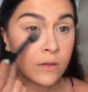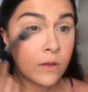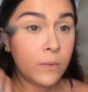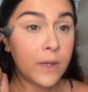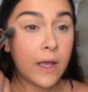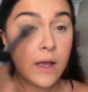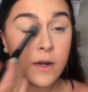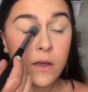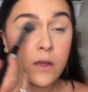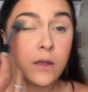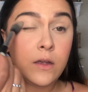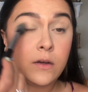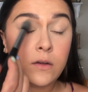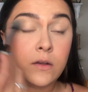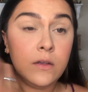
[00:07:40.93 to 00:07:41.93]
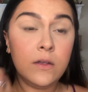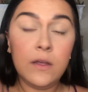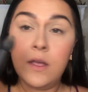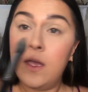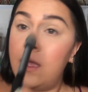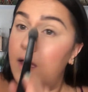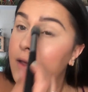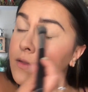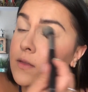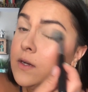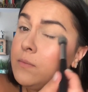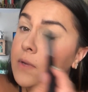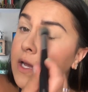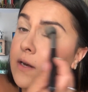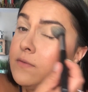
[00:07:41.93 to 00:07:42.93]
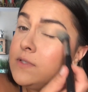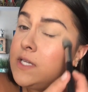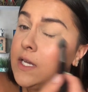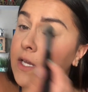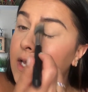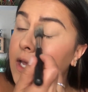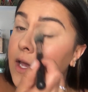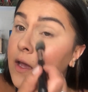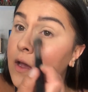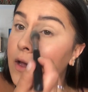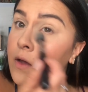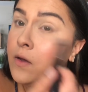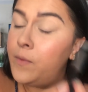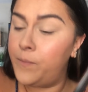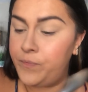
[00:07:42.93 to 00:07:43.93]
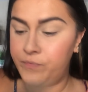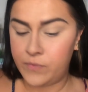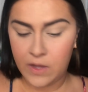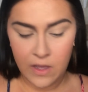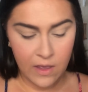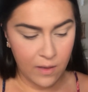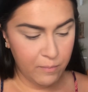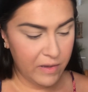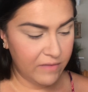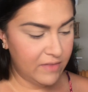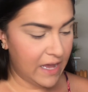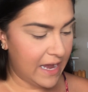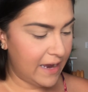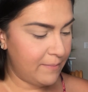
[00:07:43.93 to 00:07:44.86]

we had on, and I'm kind of taking it above the eye.